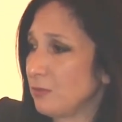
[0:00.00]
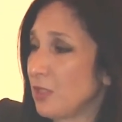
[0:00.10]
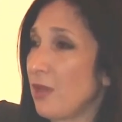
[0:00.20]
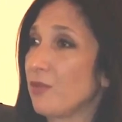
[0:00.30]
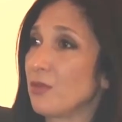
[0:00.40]

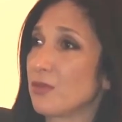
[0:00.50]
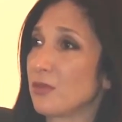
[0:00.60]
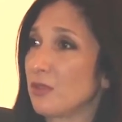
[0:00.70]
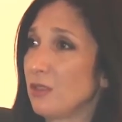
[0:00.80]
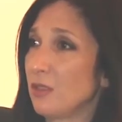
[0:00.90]

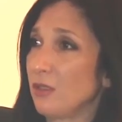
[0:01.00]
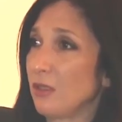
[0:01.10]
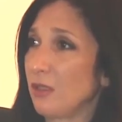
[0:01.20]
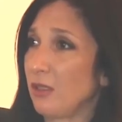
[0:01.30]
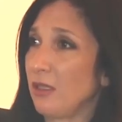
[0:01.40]
levels
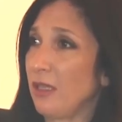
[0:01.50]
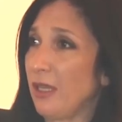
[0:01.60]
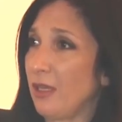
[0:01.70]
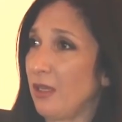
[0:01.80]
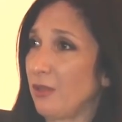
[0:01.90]

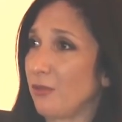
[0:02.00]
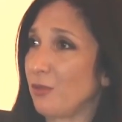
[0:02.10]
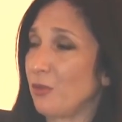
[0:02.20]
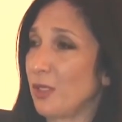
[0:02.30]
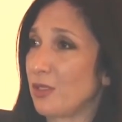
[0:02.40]

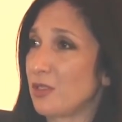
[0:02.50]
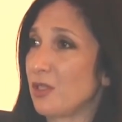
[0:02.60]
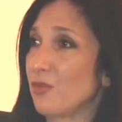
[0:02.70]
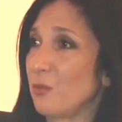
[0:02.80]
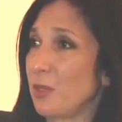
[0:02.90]
through which
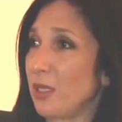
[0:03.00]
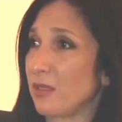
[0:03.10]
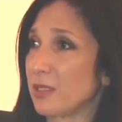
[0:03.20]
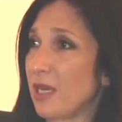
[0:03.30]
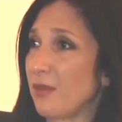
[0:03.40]
different
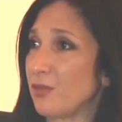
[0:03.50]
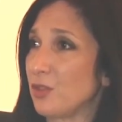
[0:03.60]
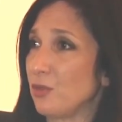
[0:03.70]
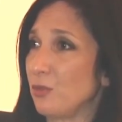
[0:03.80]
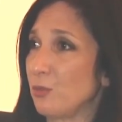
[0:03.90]
banks have
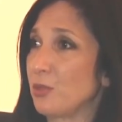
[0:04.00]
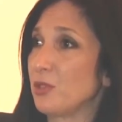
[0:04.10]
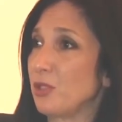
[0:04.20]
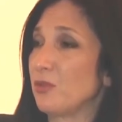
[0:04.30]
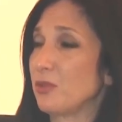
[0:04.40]
to
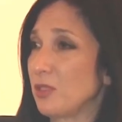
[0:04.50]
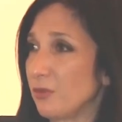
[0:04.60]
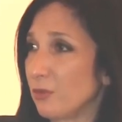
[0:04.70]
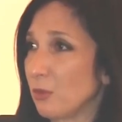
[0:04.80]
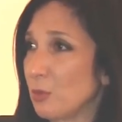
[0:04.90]
produce
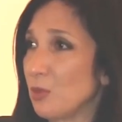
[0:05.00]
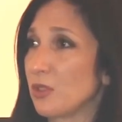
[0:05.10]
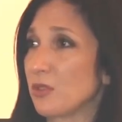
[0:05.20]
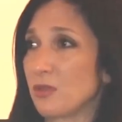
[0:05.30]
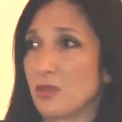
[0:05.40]
different
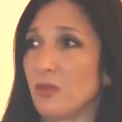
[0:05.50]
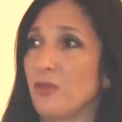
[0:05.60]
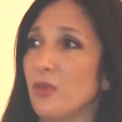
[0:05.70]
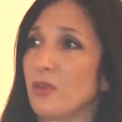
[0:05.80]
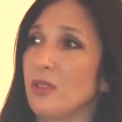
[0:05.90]
reports and so
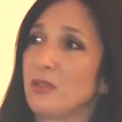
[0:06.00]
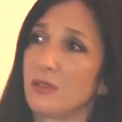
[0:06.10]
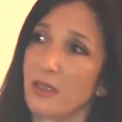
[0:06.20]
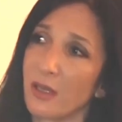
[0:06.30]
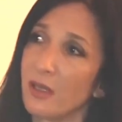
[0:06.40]
forth. It
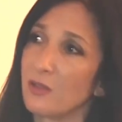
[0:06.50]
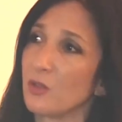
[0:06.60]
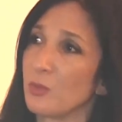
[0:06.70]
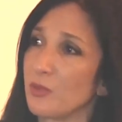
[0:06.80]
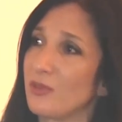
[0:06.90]
isn't like
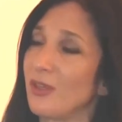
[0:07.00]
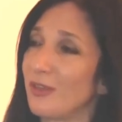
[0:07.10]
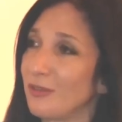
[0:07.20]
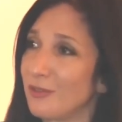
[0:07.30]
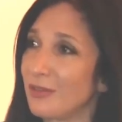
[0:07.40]

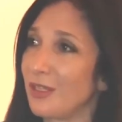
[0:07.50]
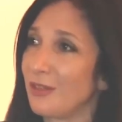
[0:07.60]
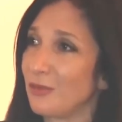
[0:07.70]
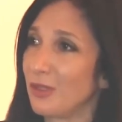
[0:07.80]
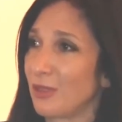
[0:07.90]
100% that
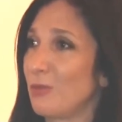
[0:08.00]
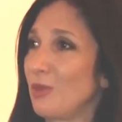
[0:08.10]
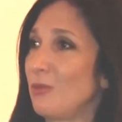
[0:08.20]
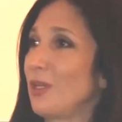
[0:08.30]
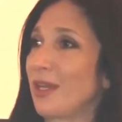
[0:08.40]
a
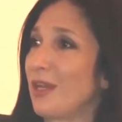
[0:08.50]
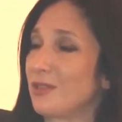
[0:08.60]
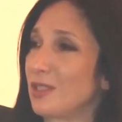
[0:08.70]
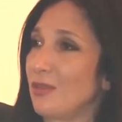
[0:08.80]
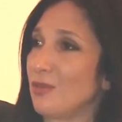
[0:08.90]
community bank
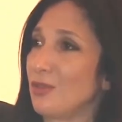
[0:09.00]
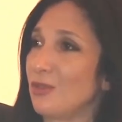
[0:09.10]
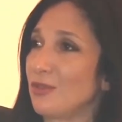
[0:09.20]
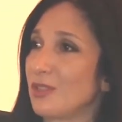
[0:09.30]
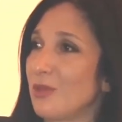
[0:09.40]
has to even
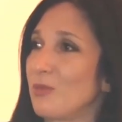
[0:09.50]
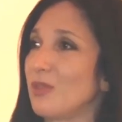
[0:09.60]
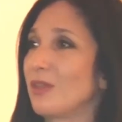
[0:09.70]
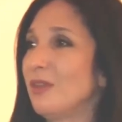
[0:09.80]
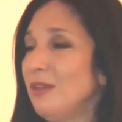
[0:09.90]
do the same
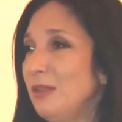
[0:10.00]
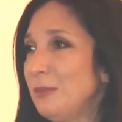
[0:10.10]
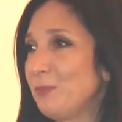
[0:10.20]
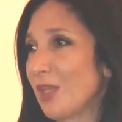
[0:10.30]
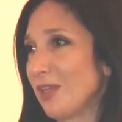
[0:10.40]
thing
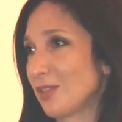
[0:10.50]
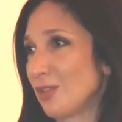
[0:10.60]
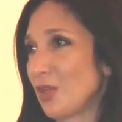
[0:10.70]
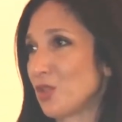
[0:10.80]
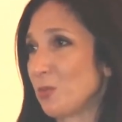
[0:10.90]
as a
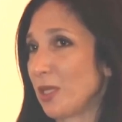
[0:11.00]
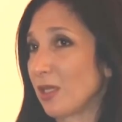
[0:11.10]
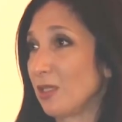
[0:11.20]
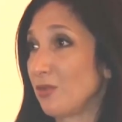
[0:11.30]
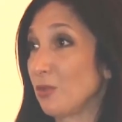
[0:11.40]
larger
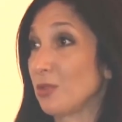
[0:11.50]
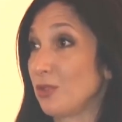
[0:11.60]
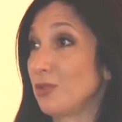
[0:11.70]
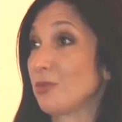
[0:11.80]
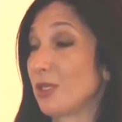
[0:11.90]
bank. And if you
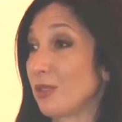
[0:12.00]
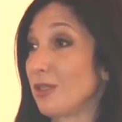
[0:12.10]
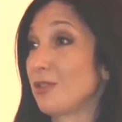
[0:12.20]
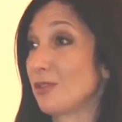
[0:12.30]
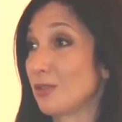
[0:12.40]
reduce
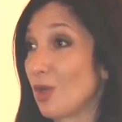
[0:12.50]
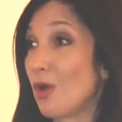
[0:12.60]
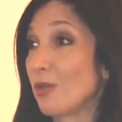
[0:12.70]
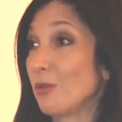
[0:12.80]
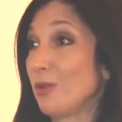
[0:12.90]
regulations,
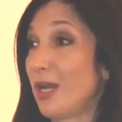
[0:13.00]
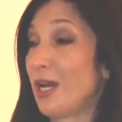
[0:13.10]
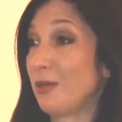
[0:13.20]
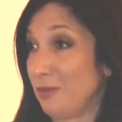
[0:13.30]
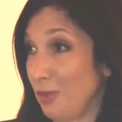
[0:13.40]
all that will
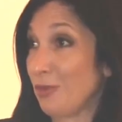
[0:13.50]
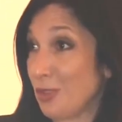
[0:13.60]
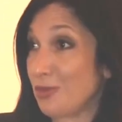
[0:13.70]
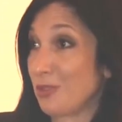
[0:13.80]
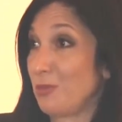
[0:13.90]
you
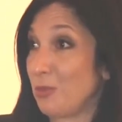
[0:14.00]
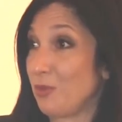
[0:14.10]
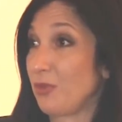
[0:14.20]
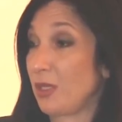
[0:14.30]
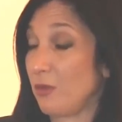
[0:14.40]
reduce the
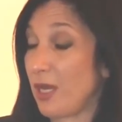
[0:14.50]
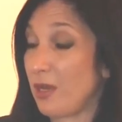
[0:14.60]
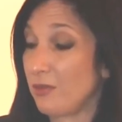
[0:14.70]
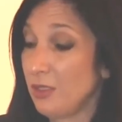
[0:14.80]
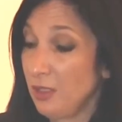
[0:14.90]
minimum that you
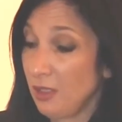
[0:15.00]
have.